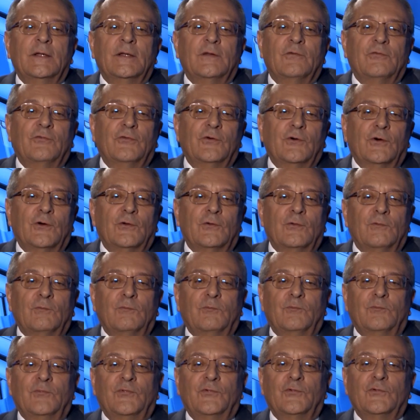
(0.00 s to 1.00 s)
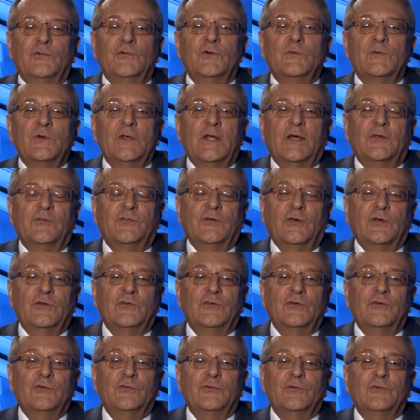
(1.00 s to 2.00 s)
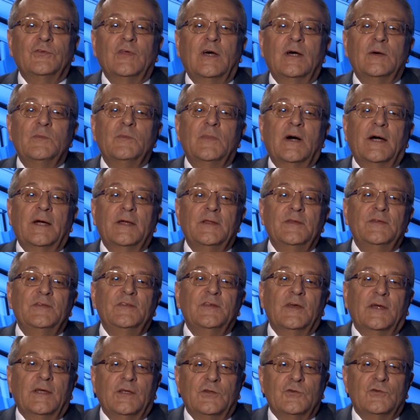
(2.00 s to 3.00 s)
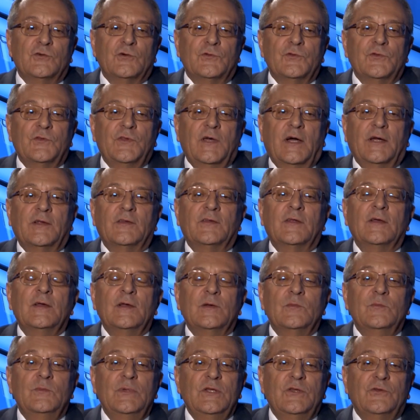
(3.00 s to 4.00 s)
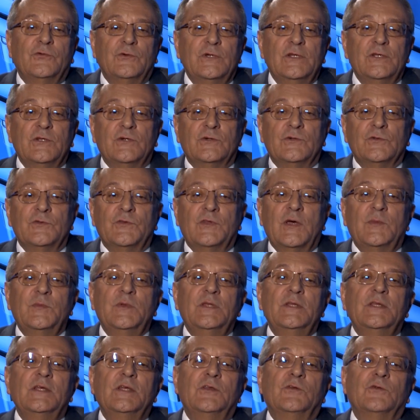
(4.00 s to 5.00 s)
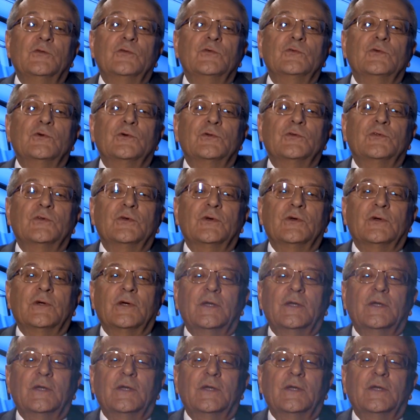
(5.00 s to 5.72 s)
for Pseudomonas aeruginosa, by direct contact between contaminated water